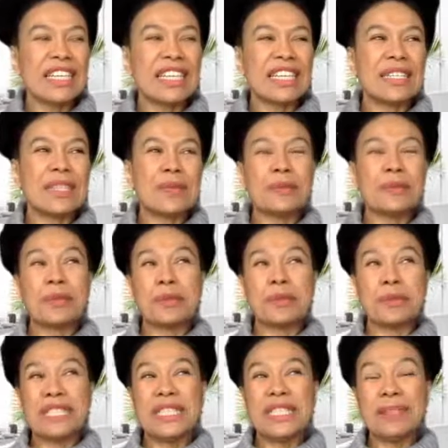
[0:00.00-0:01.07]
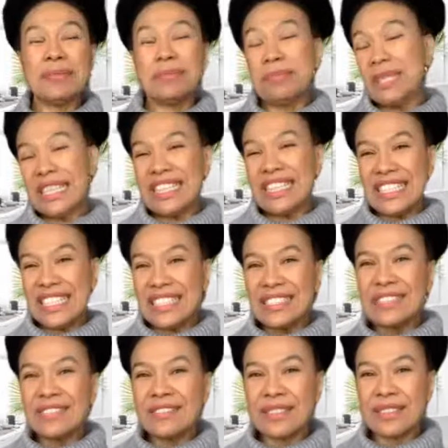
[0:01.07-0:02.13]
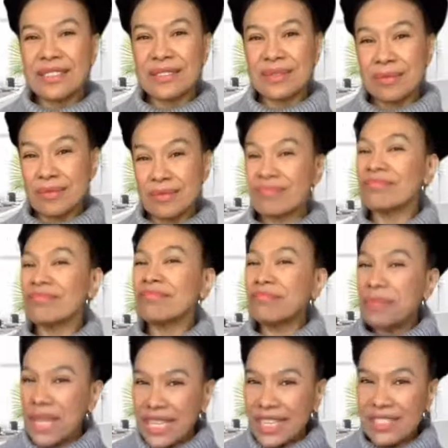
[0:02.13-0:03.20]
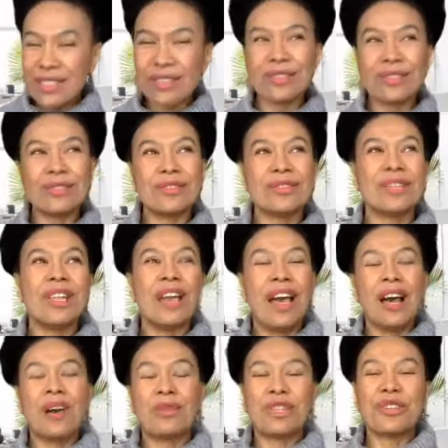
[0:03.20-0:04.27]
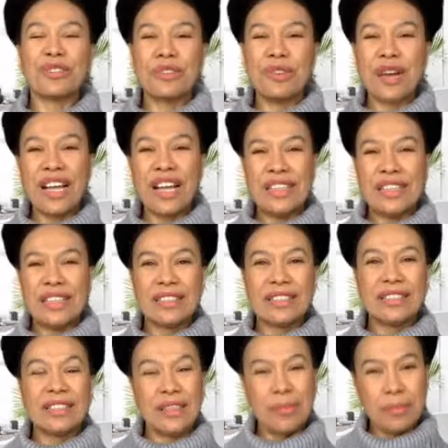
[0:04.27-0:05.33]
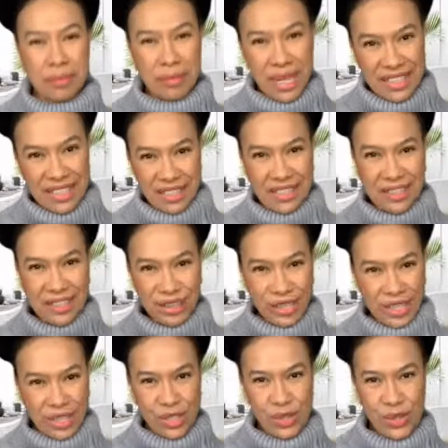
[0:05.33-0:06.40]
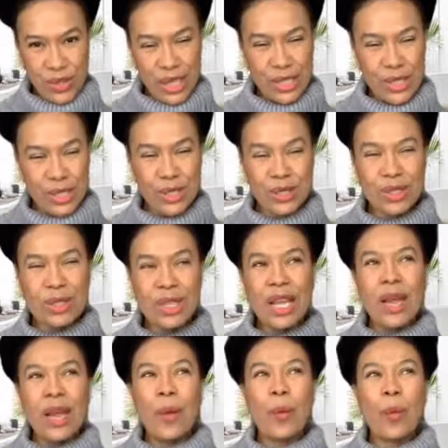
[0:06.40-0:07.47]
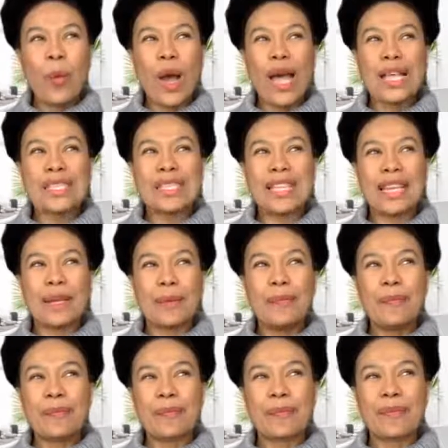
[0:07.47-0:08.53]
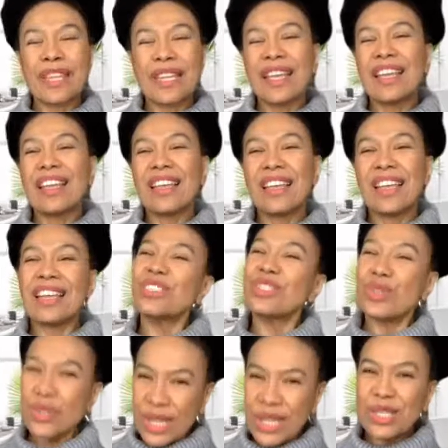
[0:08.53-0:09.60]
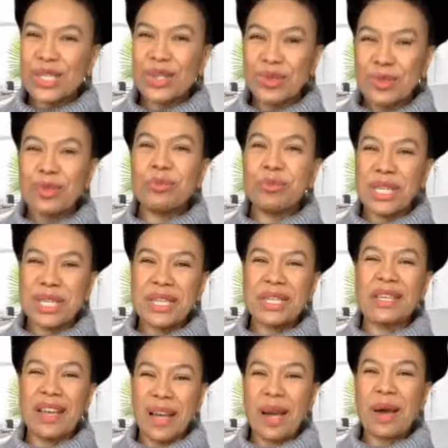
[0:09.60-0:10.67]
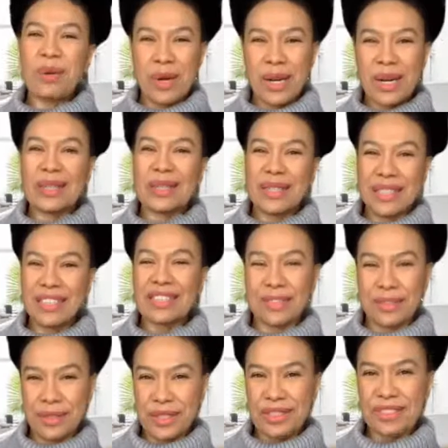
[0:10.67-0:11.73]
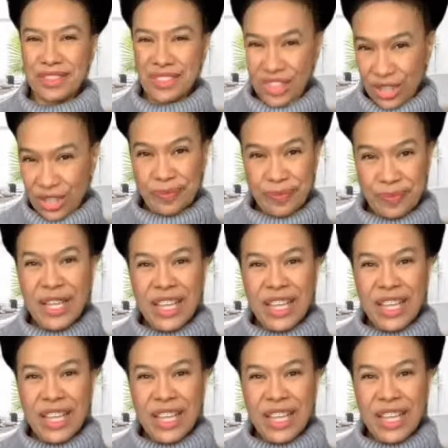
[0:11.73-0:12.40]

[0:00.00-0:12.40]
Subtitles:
What we believe based on our father and mother education was that education will be our inheritance.